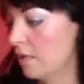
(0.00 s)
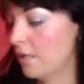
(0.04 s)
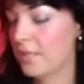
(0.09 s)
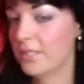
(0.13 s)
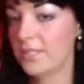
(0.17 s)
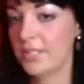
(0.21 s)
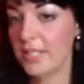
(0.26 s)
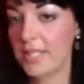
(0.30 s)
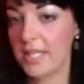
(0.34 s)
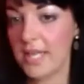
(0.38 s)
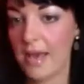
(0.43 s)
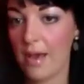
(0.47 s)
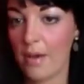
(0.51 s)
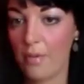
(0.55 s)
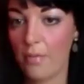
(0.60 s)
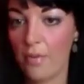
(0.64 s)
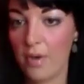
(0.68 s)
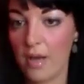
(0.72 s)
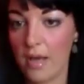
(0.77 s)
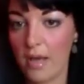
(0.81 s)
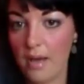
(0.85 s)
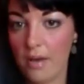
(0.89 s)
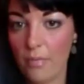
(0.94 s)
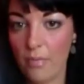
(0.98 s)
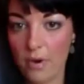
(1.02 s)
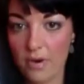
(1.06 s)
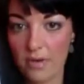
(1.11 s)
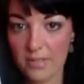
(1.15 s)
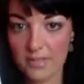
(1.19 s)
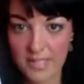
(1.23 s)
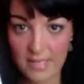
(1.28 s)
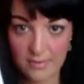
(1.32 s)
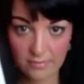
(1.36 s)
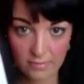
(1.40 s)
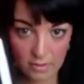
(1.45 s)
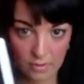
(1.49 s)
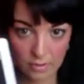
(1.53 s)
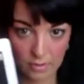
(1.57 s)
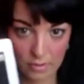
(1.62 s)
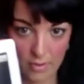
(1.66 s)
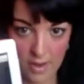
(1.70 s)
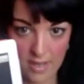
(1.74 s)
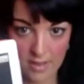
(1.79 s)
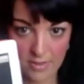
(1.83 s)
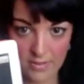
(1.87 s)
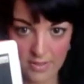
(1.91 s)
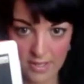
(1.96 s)
So yeah, whereas I've got
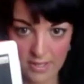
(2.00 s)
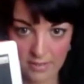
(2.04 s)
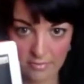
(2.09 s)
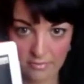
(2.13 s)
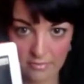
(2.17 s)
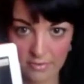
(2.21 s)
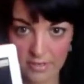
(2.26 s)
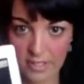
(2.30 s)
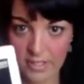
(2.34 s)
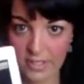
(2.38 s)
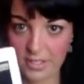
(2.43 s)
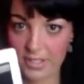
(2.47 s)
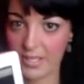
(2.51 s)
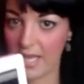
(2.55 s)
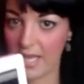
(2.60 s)
quite a thick fringe